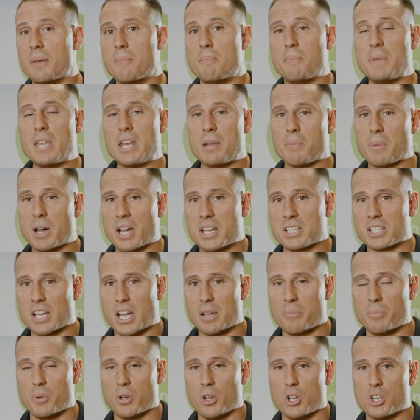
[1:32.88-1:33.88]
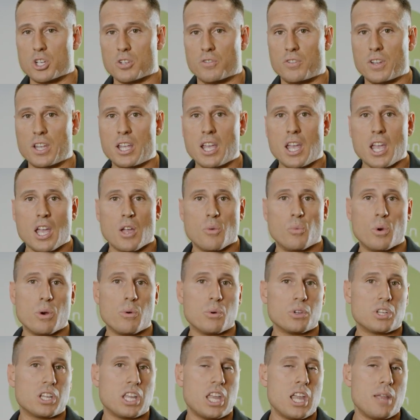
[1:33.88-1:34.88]
minimize hypertrophy, we
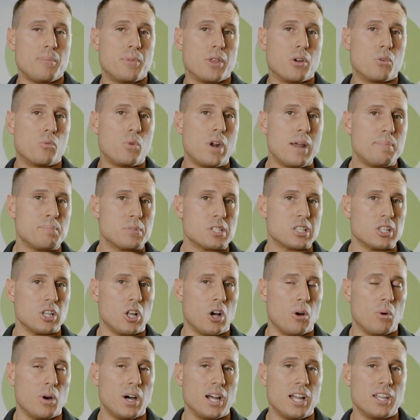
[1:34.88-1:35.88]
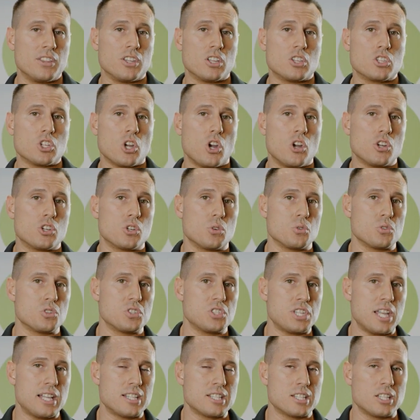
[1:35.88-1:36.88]
would keep the reps lower and the total
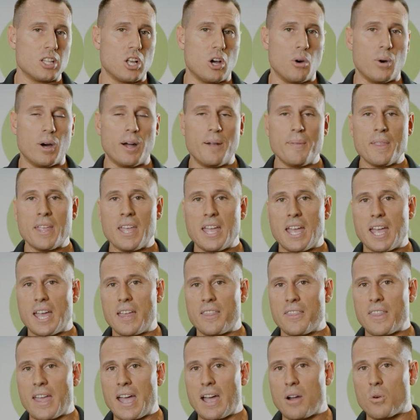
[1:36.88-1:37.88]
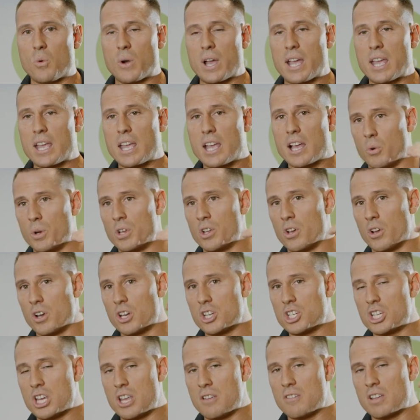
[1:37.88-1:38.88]
sets lower, and that way we're not
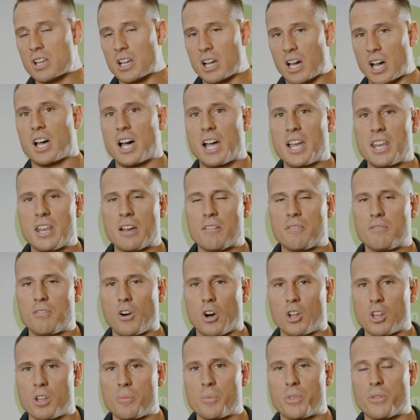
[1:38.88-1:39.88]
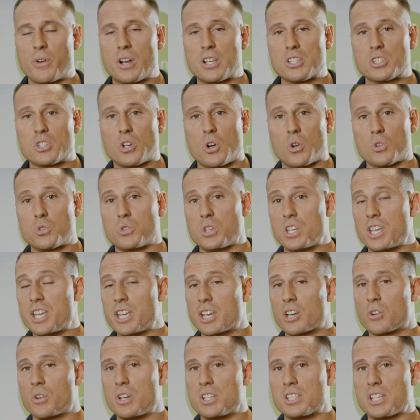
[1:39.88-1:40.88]
achieving a high enough volume threshold to
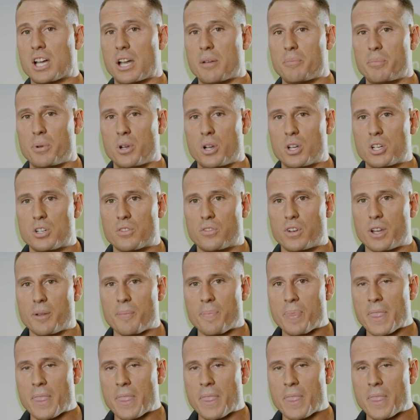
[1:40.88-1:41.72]
increase hypertrophy.